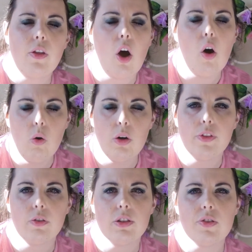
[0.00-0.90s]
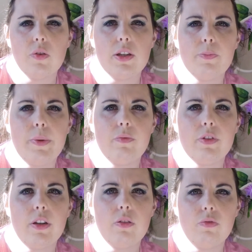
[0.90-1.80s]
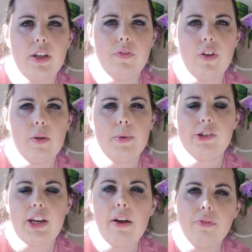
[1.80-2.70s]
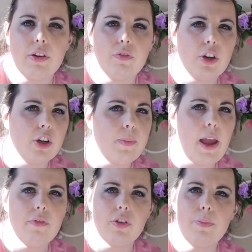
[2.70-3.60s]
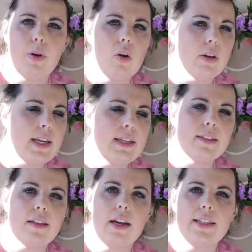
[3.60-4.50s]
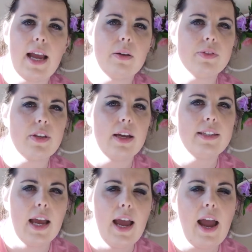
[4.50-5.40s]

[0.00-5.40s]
The whole of the resort has been refurbished, every room, every block, inside, outside,